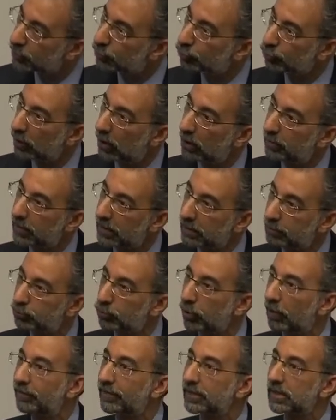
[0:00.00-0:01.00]
to draw up a
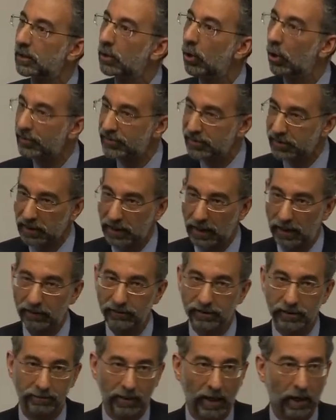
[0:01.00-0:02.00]
profit and loss
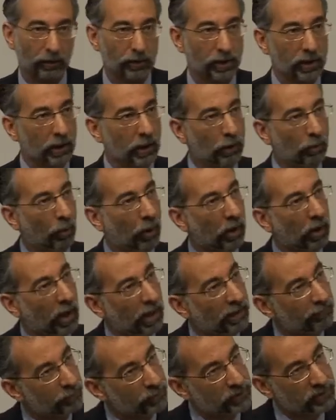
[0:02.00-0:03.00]
account about what
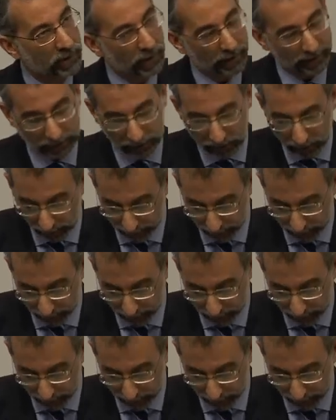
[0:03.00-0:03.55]
life was like in